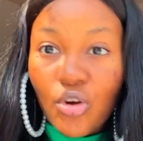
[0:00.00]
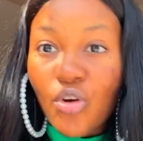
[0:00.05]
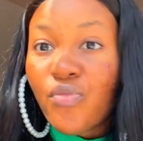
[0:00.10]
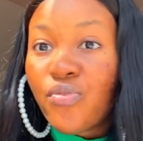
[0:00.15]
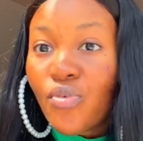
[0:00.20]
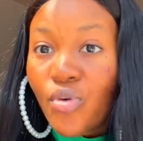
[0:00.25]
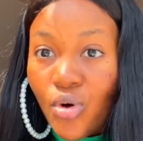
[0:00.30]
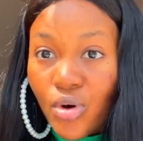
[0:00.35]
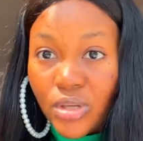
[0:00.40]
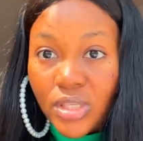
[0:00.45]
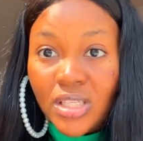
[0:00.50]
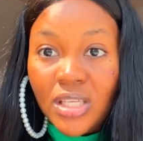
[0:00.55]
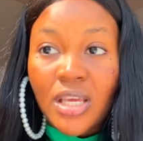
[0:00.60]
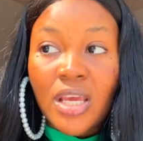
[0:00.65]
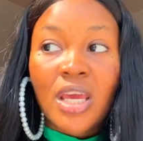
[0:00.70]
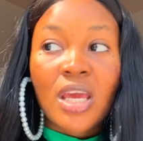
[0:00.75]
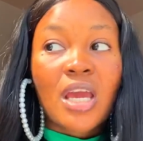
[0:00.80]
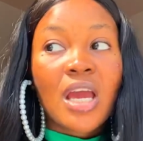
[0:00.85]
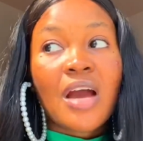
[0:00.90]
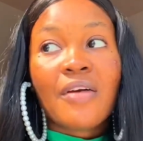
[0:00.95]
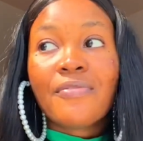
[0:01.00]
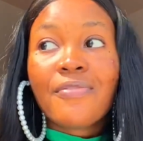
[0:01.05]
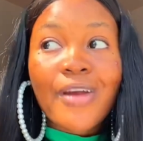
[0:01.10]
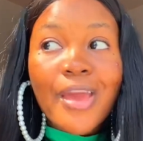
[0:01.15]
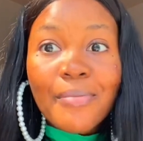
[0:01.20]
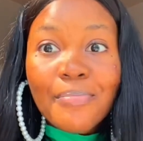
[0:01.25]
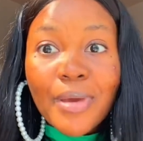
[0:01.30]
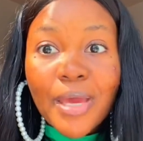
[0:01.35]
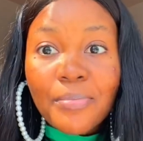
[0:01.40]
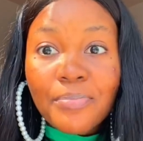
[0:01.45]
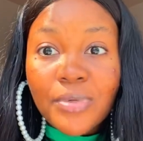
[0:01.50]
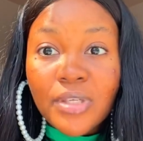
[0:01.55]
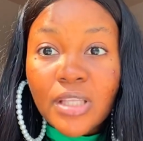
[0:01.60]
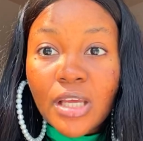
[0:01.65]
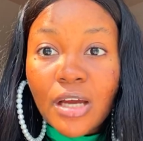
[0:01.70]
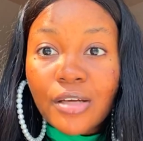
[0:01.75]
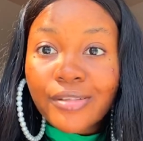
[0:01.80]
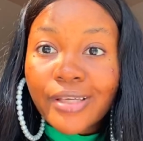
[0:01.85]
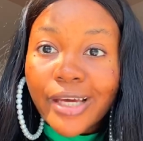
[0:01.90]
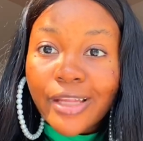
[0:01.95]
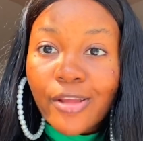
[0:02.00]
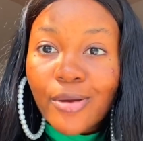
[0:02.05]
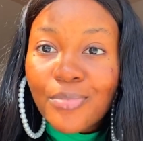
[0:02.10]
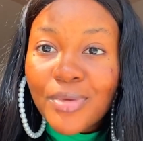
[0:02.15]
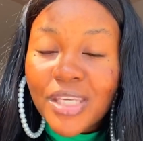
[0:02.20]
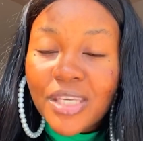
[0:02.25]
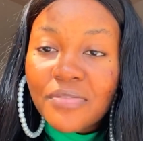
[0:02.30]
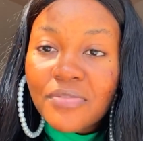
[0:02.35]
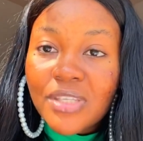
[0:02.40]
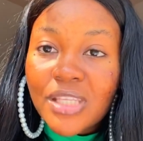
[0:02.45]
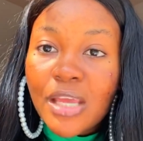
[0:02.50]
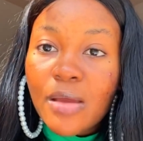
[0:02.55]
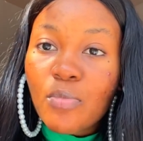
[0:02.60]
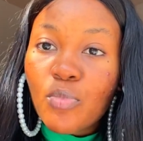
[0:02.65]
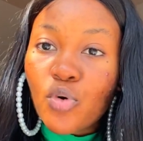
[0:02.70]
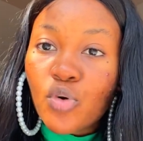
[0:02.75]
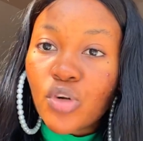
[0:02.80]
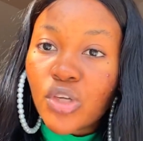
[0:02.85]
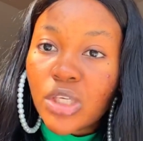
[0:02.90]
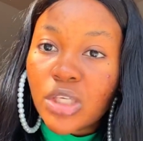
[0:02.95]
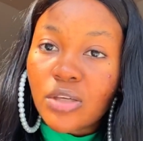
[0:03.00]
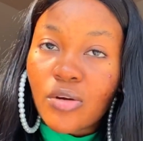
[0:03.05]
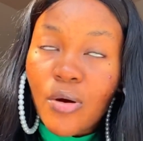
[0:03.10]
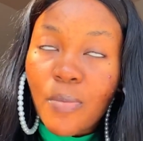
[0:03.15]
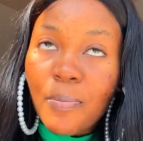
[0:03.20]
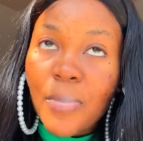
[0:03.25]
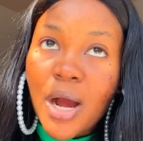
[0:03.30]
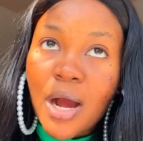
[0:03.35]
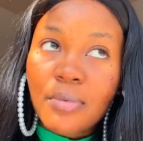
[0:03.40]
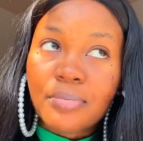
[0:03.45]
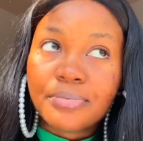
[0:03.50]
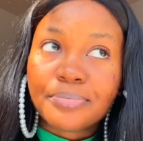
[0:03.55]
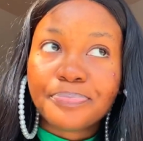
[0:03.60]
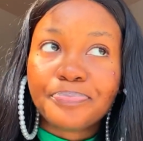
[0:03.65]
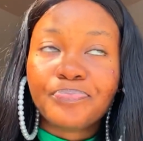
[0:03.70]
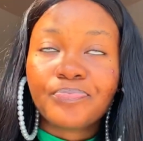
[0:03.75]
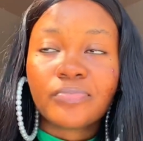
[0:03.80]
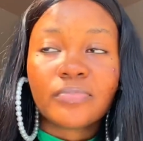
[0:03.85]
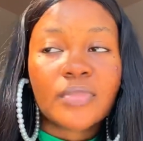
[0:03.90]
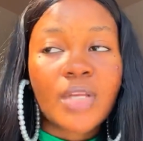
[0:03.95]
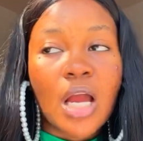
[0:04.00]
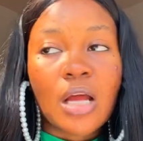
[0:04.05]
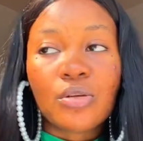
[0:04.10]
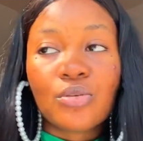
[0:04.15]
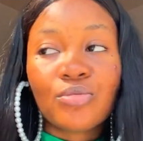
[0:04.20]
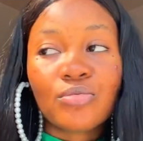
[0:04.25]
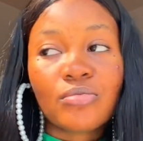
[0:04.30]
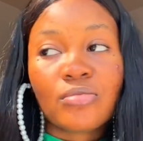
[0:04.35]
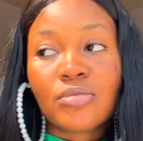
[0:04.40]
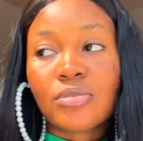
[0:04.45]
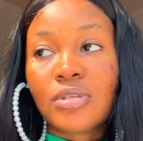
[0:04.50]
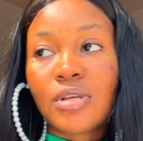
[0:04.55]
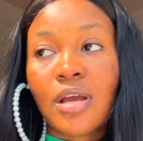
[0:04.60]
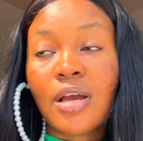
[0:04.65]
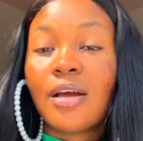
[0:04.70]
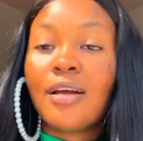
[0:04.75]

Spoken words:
Of course, for a baby now, you cannot be giving them ogi or pap. I don't know, Sha.